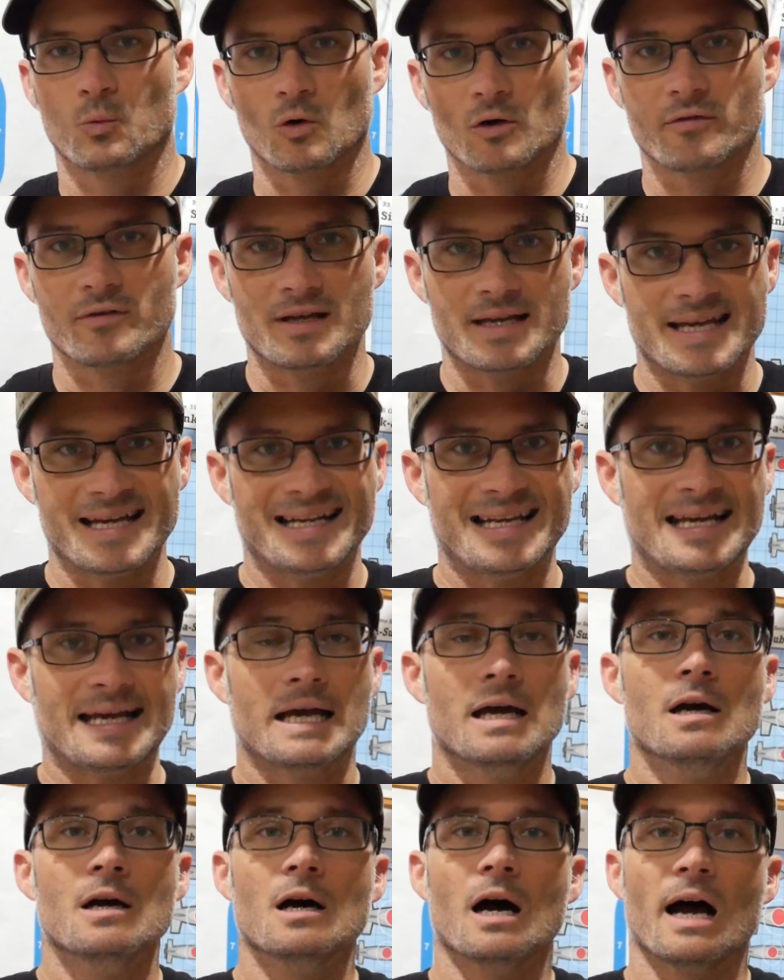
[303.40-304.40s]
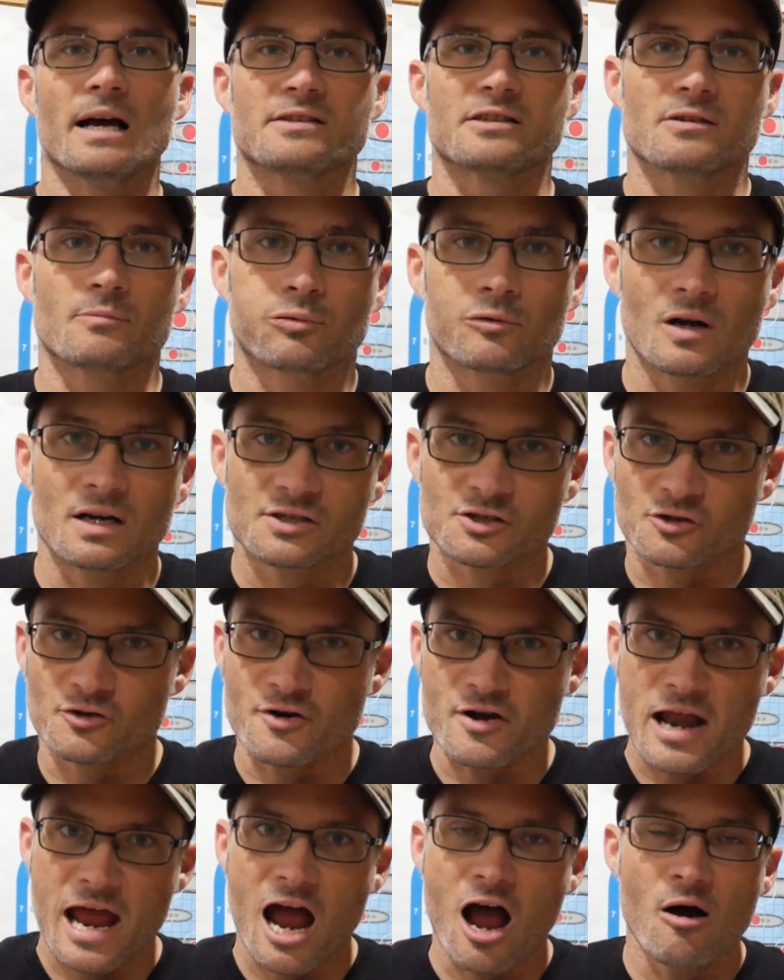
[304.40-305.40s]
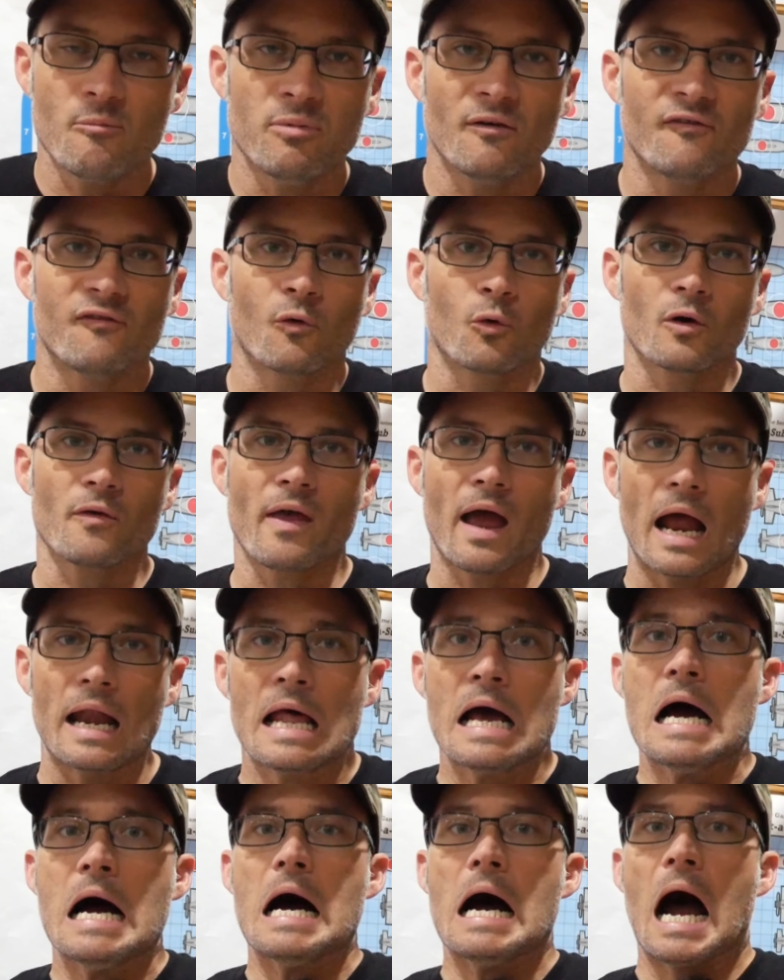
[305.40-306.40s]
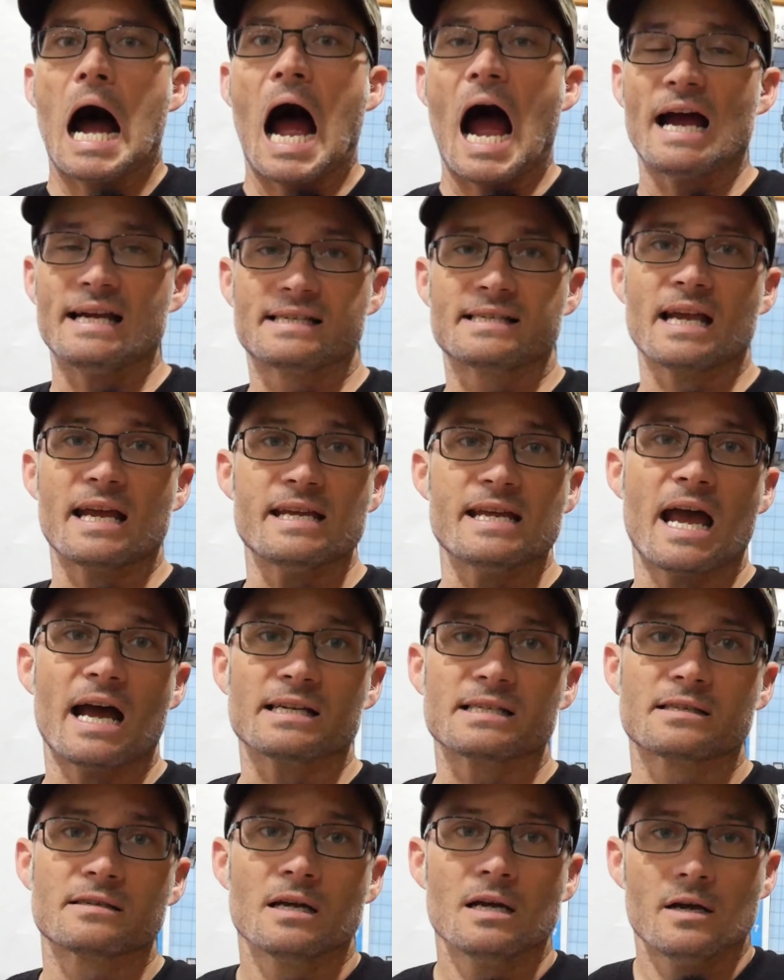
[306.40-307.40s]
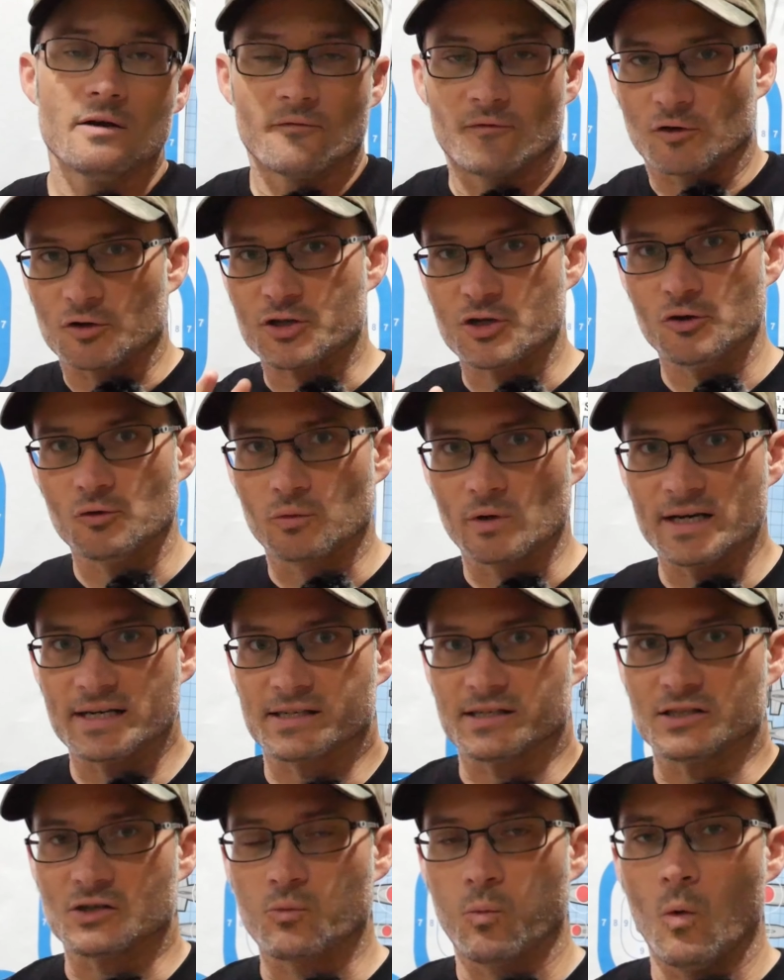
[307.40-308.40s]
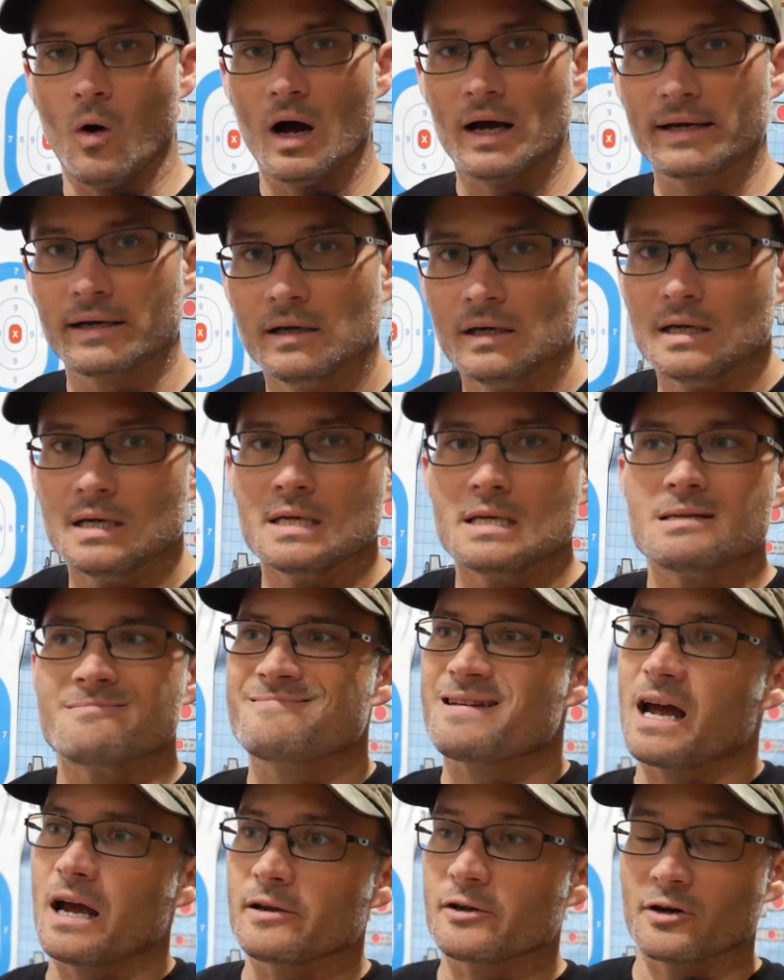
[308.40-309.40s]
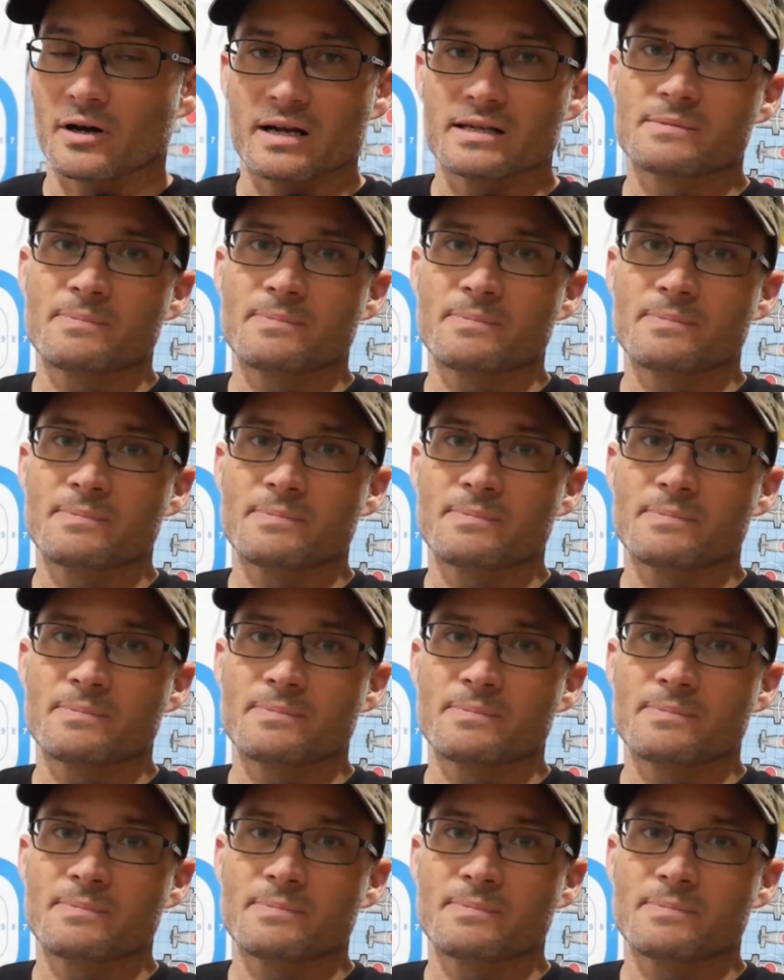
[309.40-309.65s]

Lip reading: worth getting a suppressor now before that? I say yes, for two reasons. One, yeah, you're going